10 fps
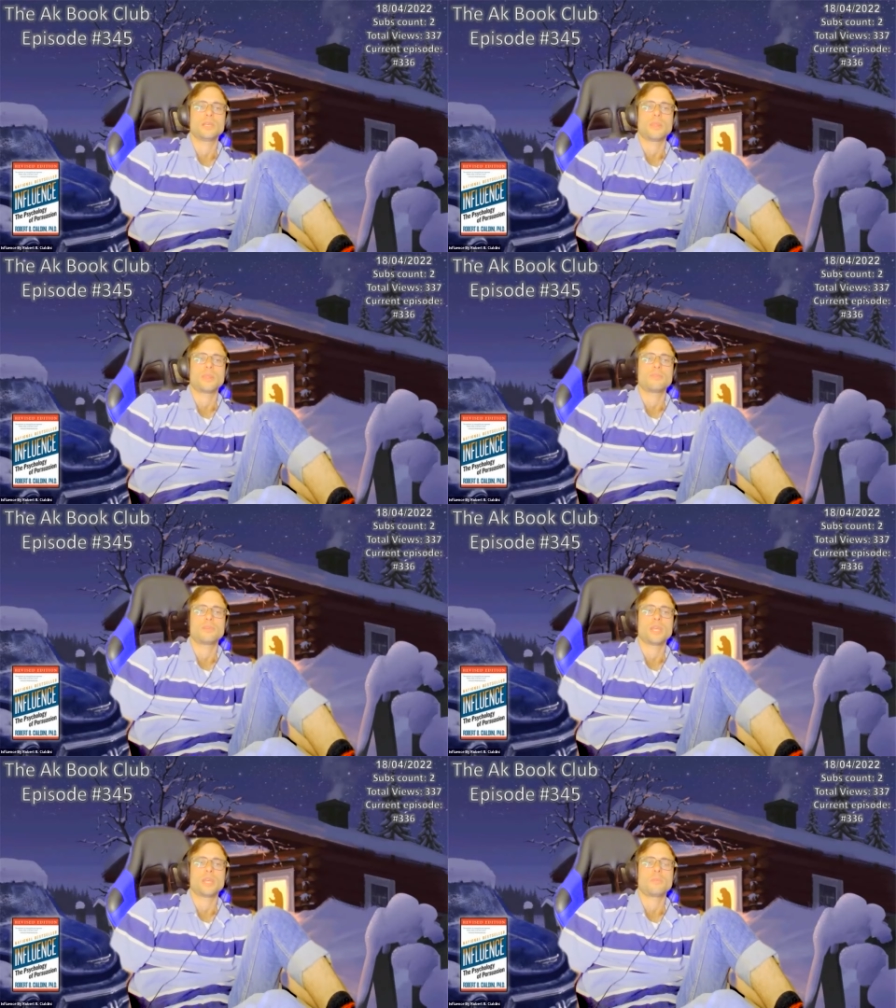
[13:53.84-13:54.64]

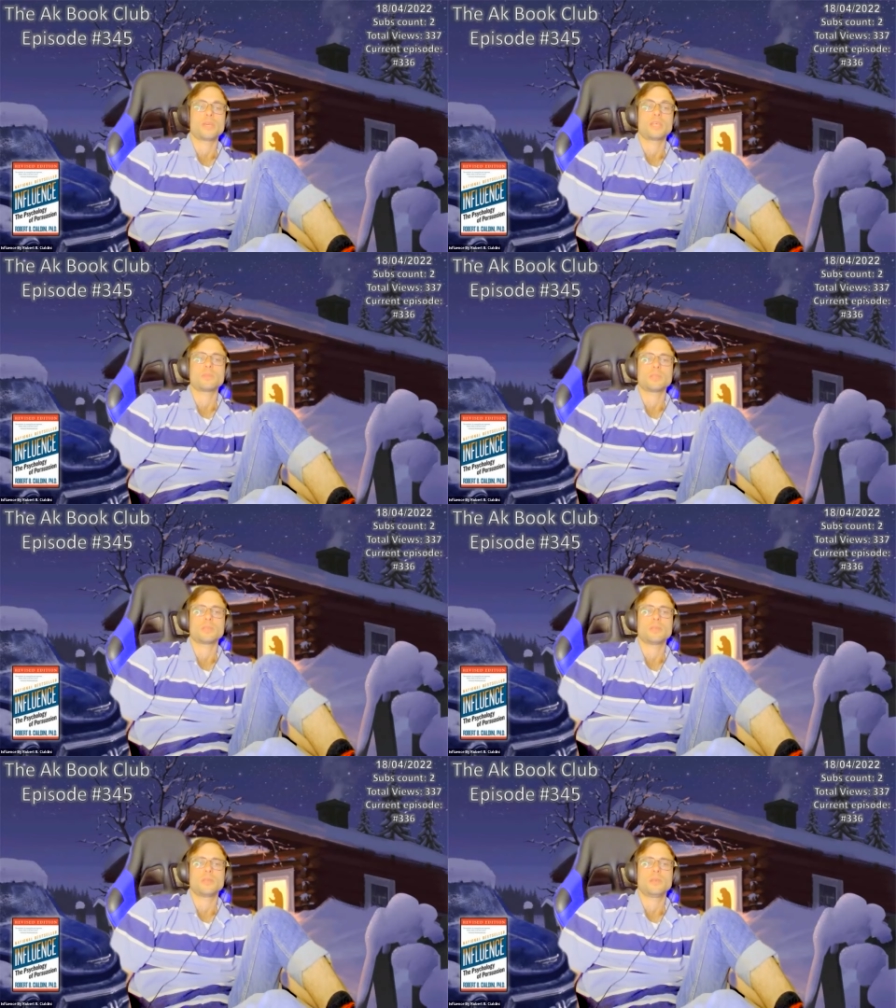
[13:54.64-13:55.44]
even made happy,
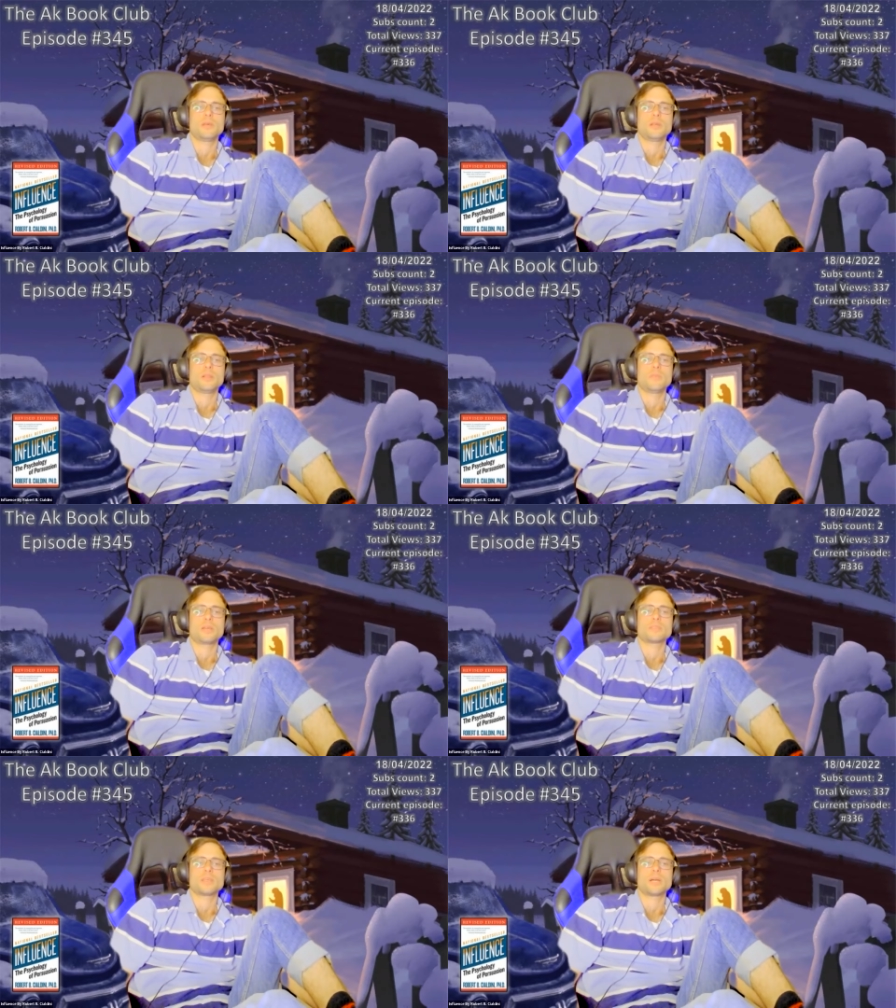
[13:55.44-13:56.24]

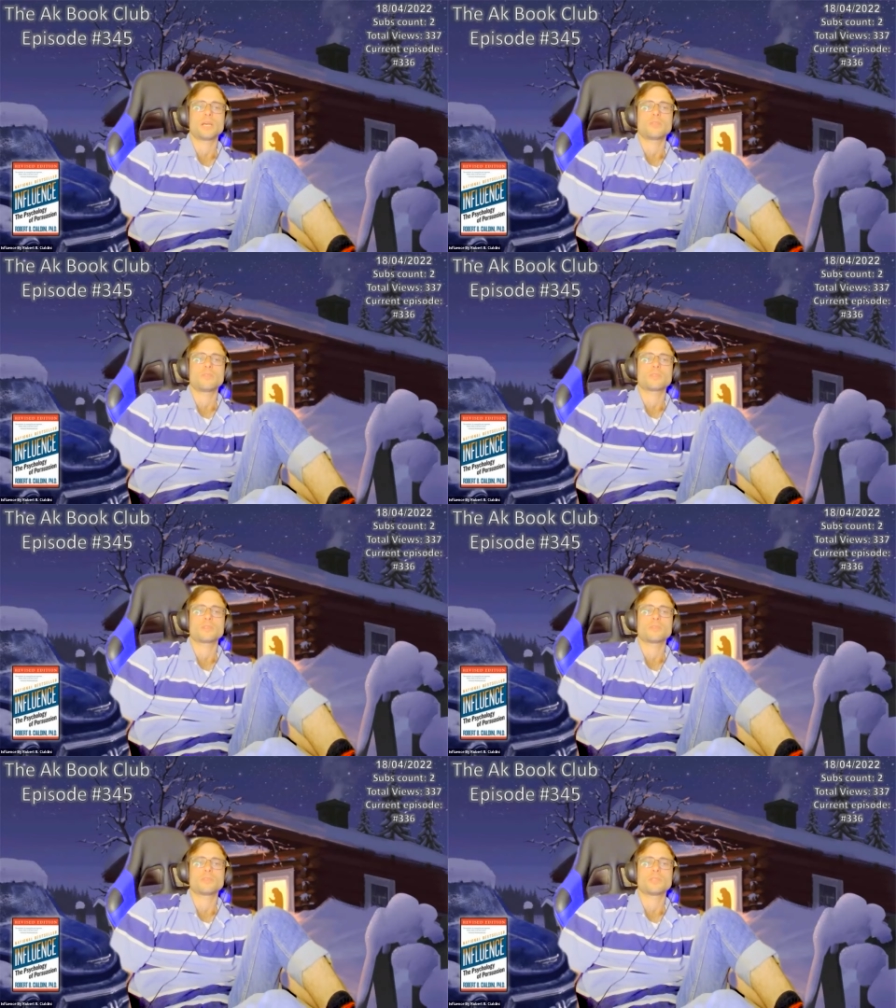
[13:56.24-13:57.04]
by the array of
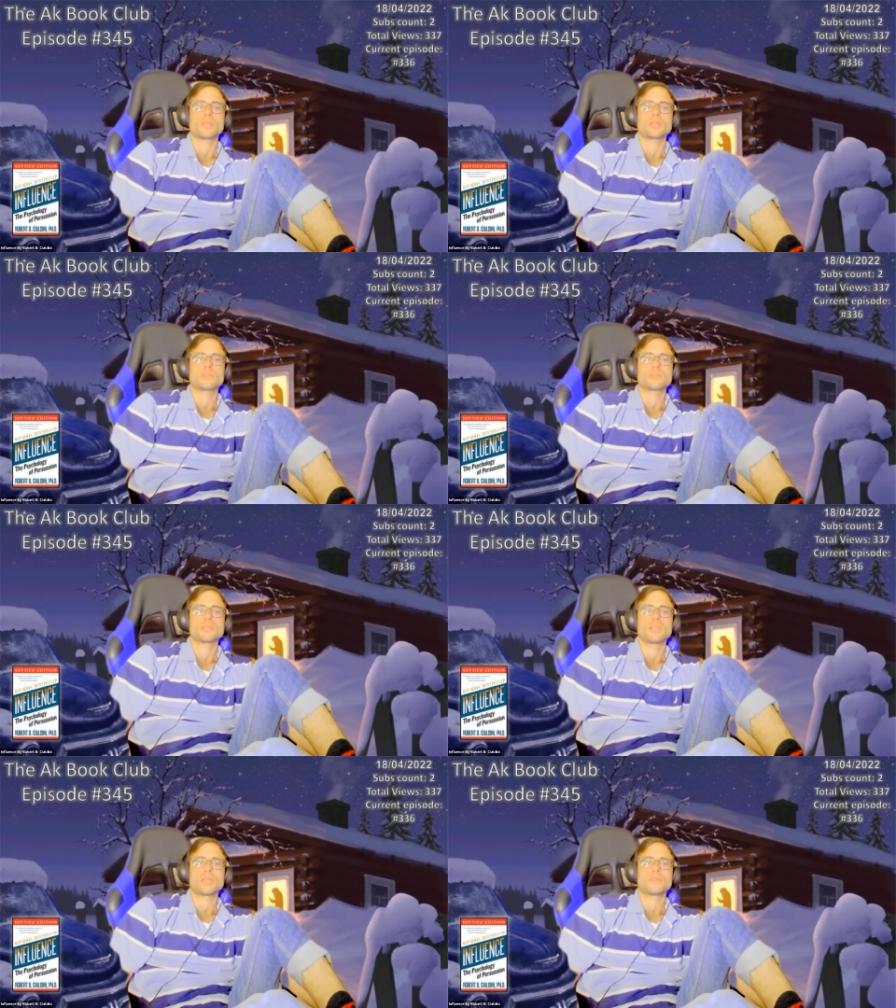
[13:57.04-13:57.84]
other good reasons
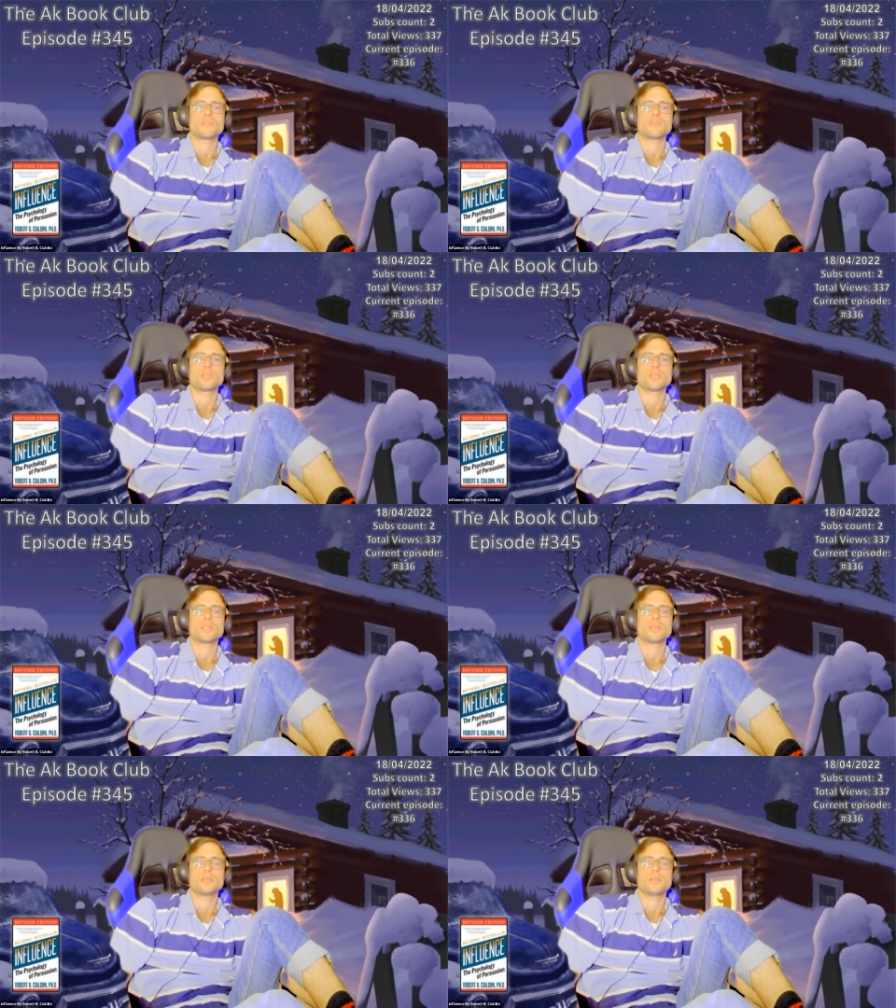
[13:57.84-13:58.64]
favoring
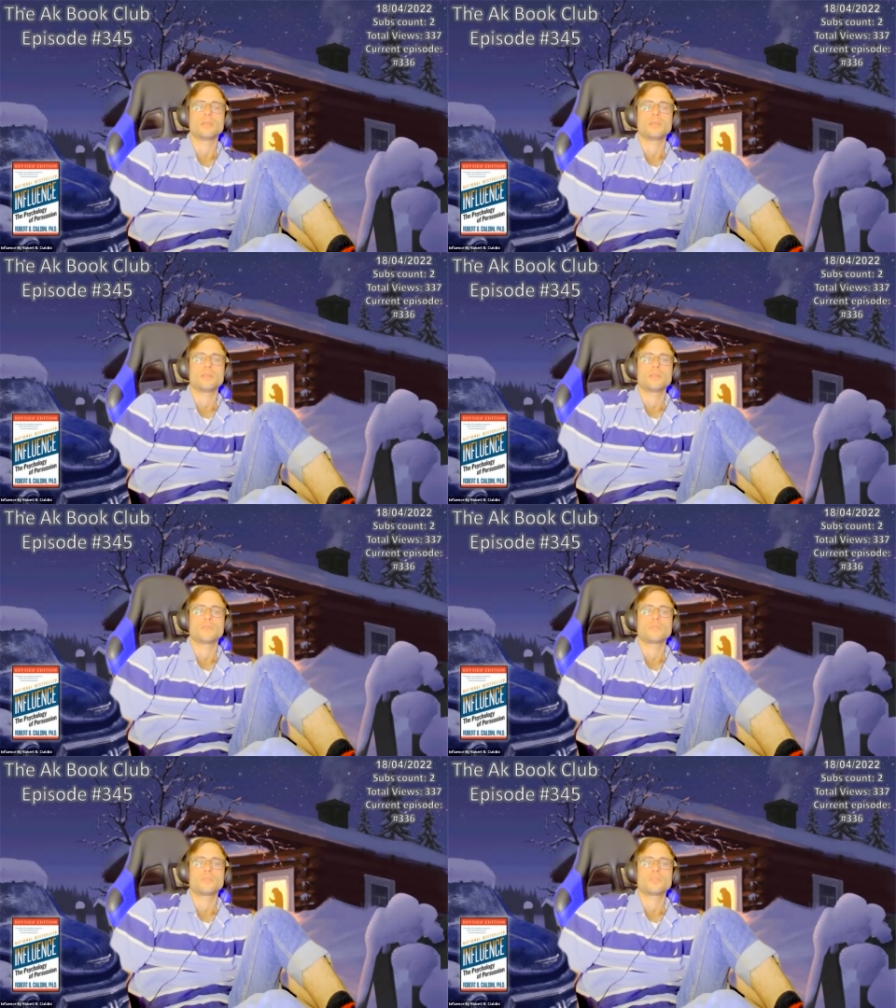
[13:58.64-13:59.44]

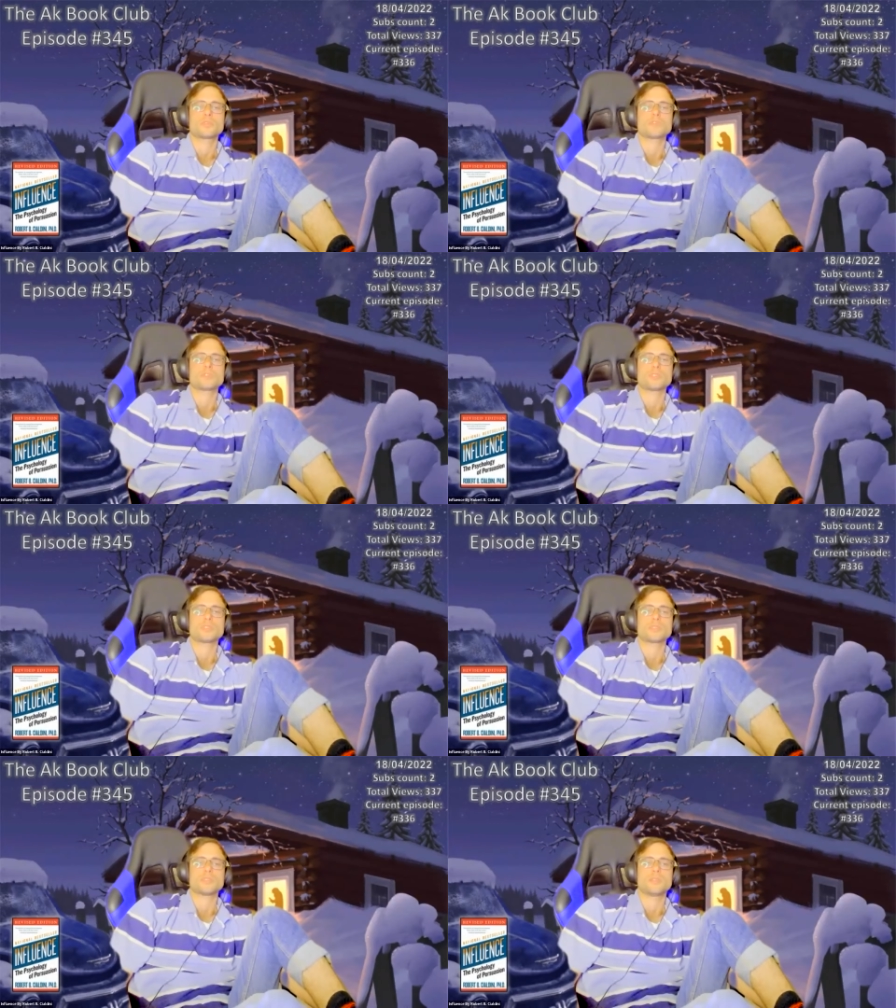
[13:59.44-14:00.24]
the
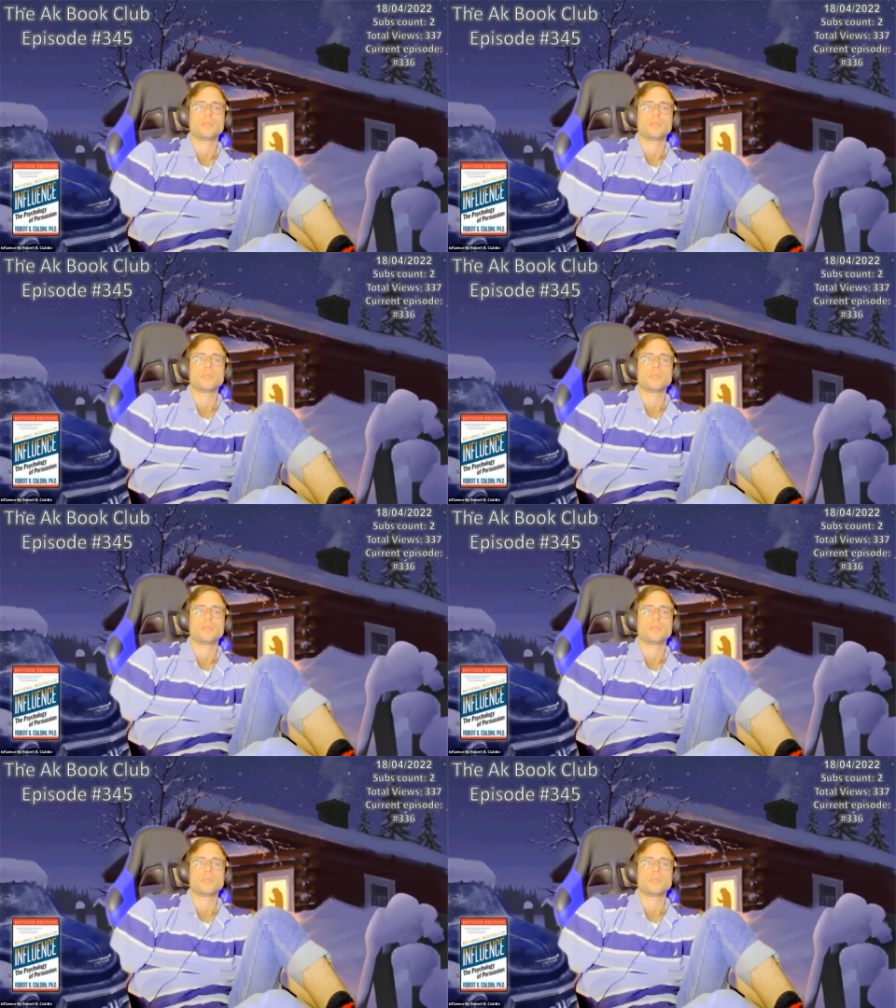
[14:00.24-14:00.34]
choice.